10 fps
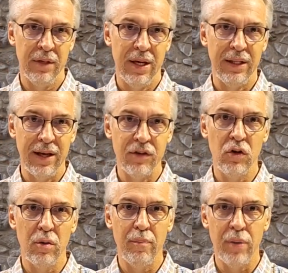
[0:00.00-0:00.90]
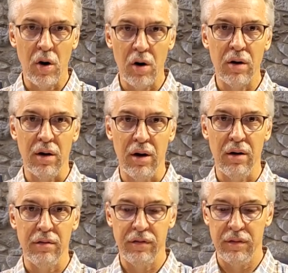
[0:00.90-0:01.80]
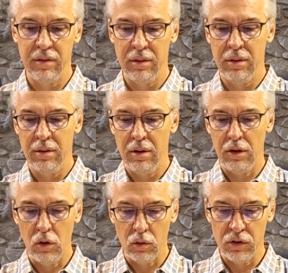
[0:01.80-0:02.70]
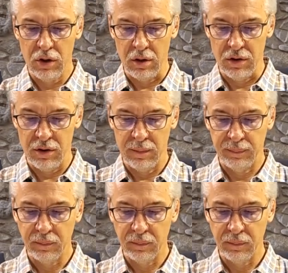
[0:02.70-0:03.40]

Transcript: unless you're part of a local church.